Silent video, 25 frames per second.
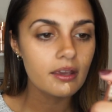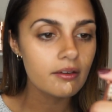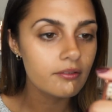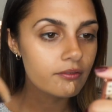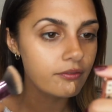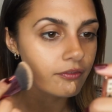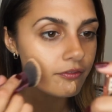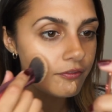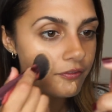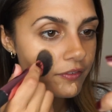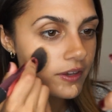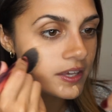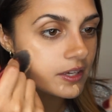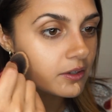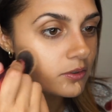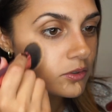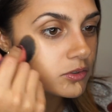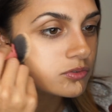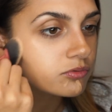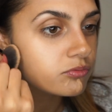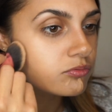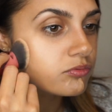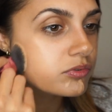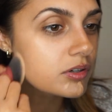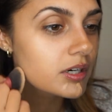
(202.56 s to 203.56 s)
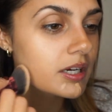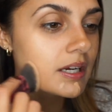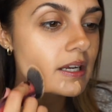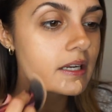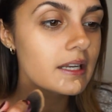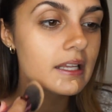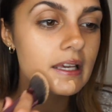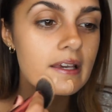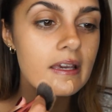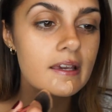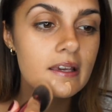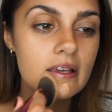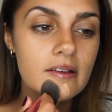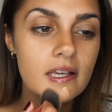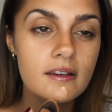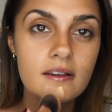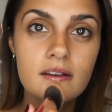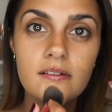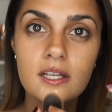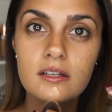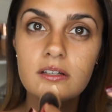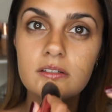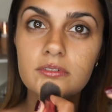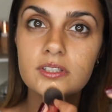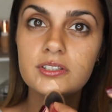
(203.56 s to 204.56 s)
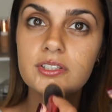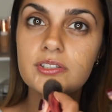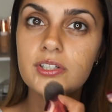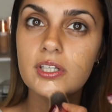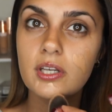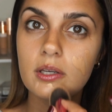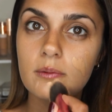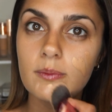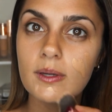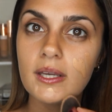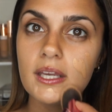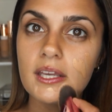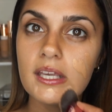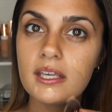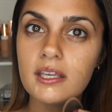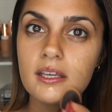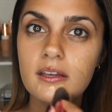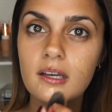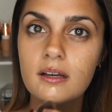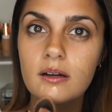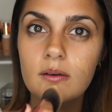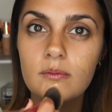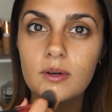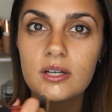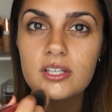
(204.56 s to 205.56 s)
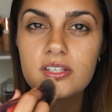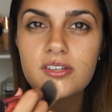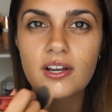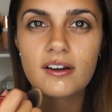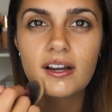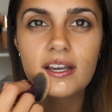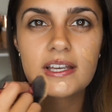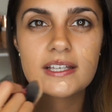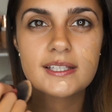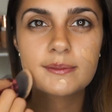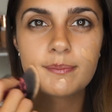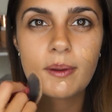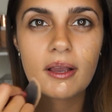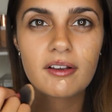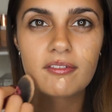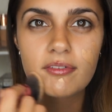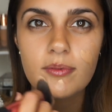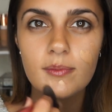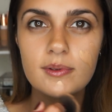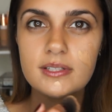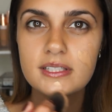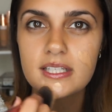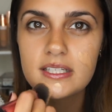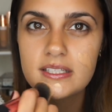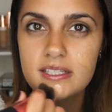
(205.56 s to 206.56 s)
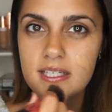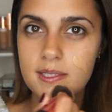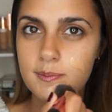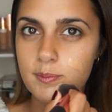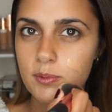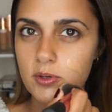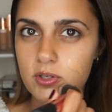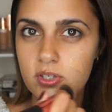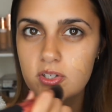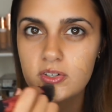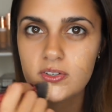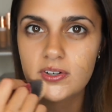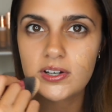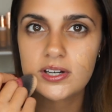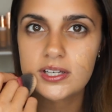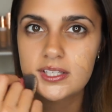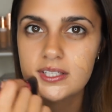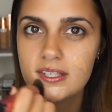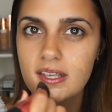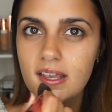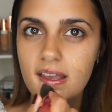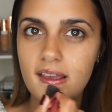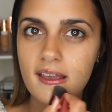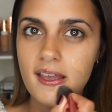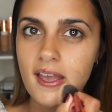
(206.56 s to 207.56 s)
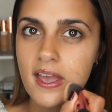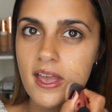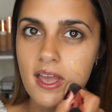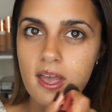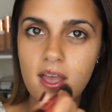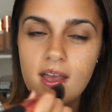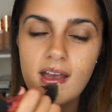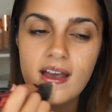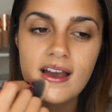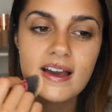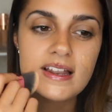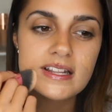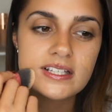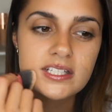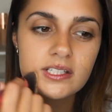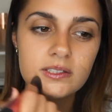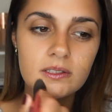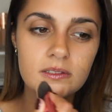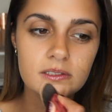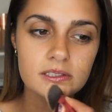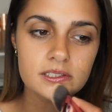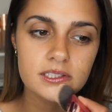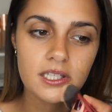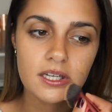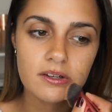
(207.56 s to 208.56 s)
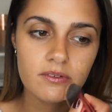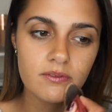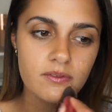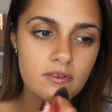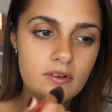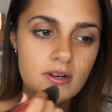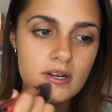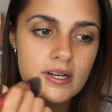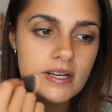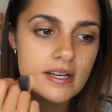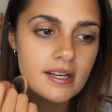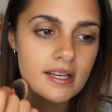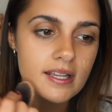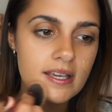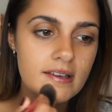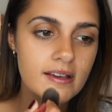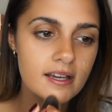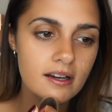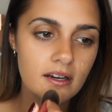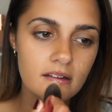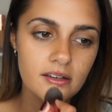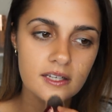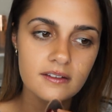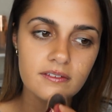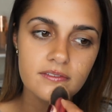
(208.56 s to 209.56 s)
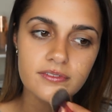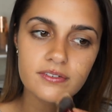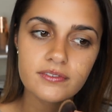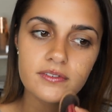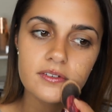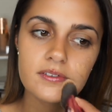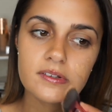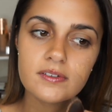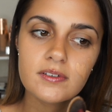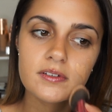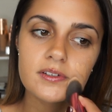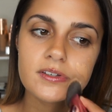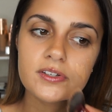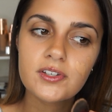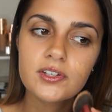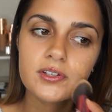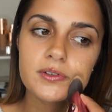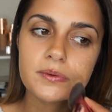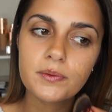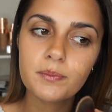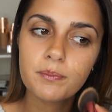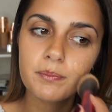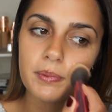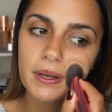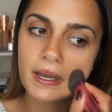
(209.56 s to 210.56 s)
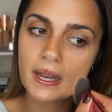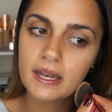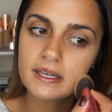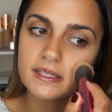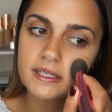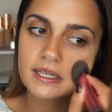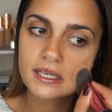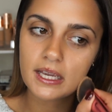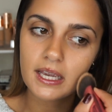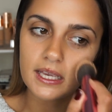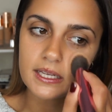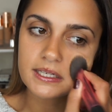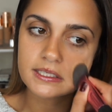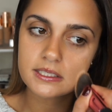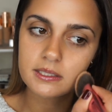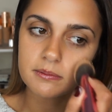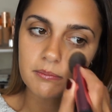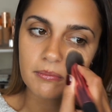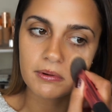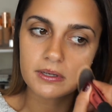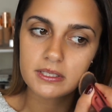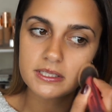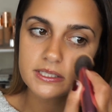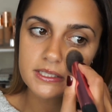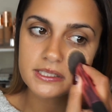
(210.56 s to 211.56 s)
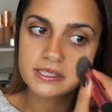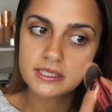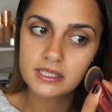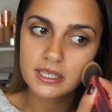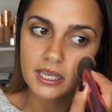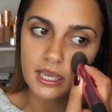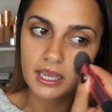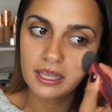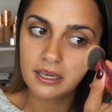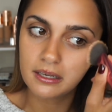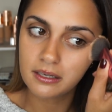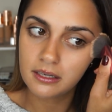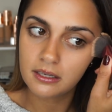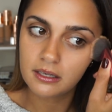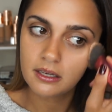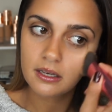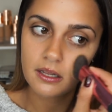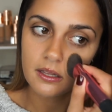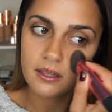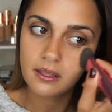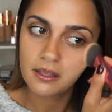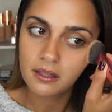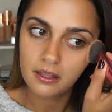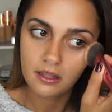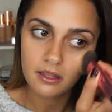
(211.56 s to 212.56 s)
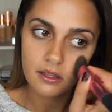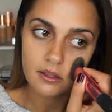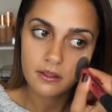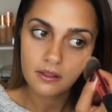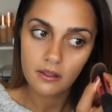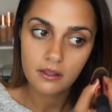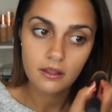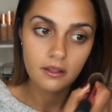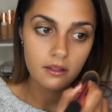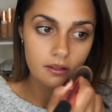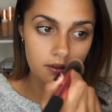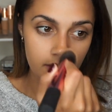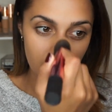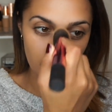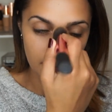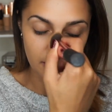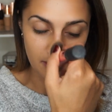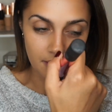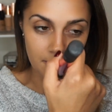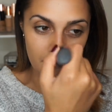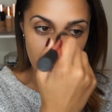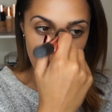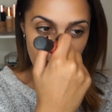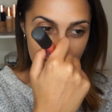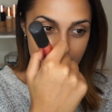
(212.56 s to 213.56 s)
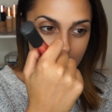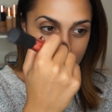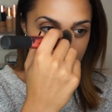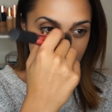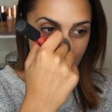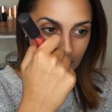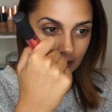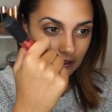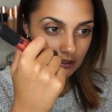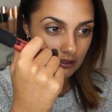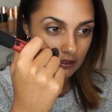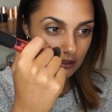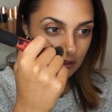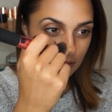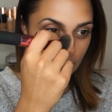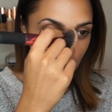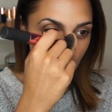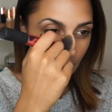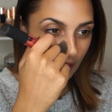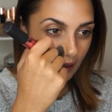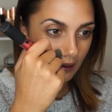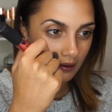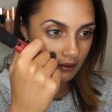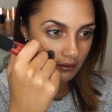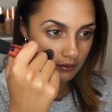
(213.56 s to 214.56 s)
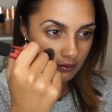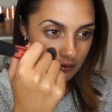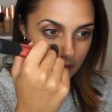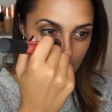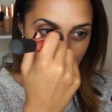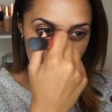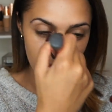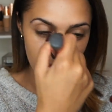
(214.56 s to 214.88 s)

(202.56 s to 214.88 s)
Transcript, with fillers: It feels really dewy, which I expect from a tinted moisturiser. And it's also really kind of blending into my skin, like amazingly well.